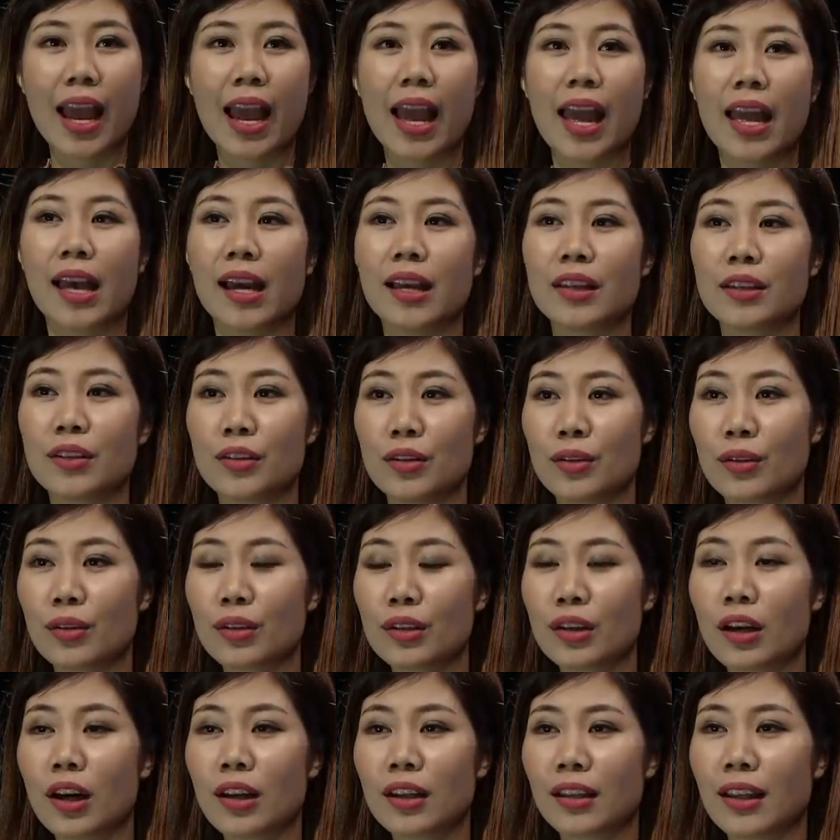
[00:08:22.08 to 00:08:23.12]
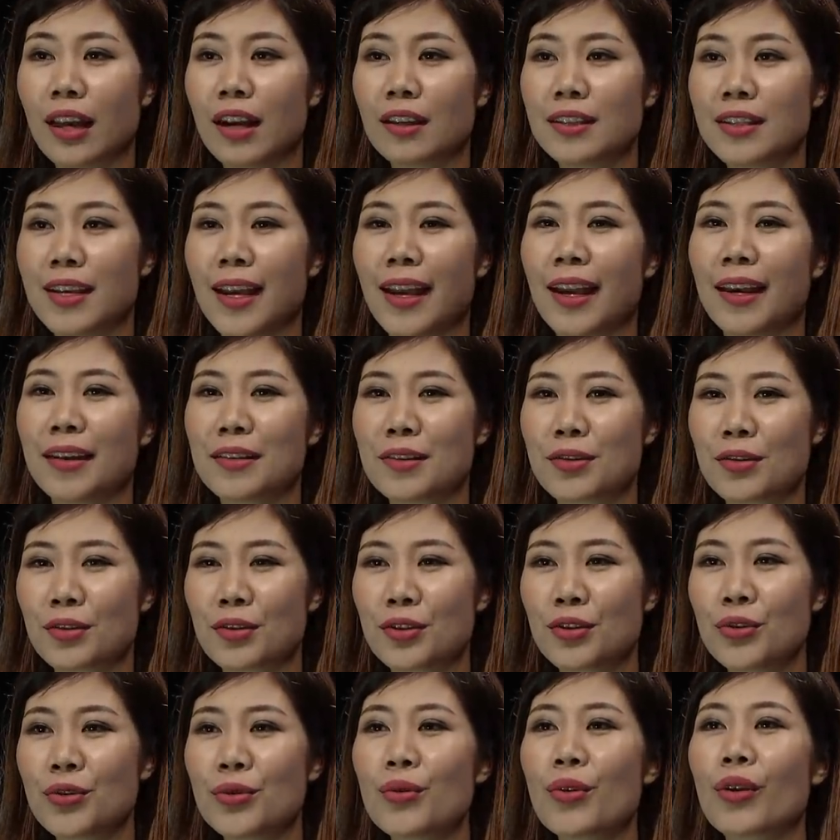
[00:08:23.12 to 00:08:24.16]
and you're not allowed to answer
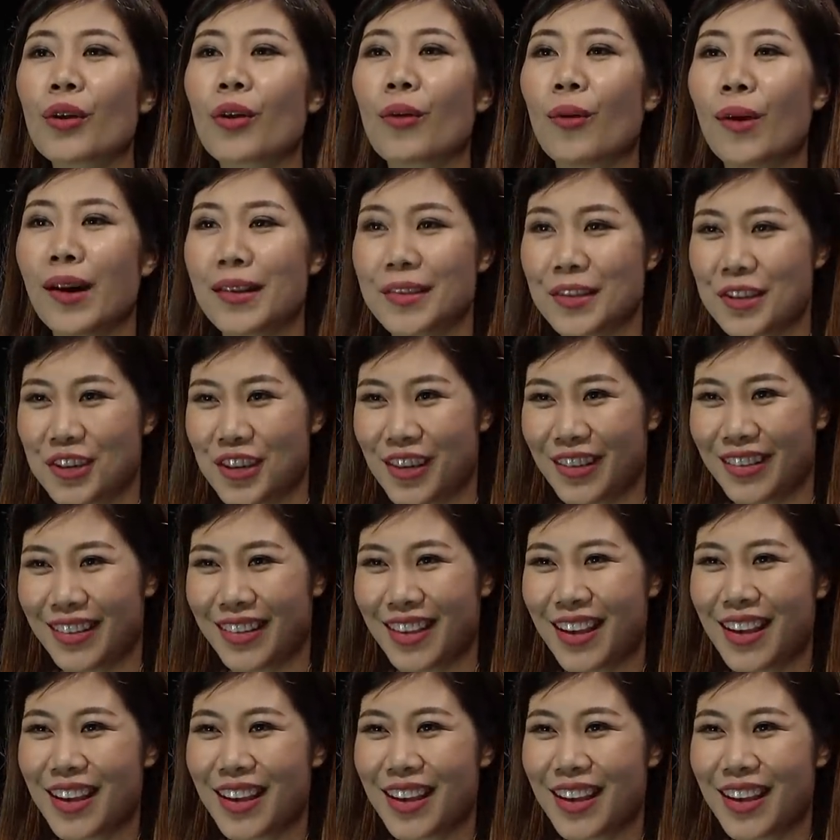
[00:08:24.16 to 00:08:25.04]
to the question.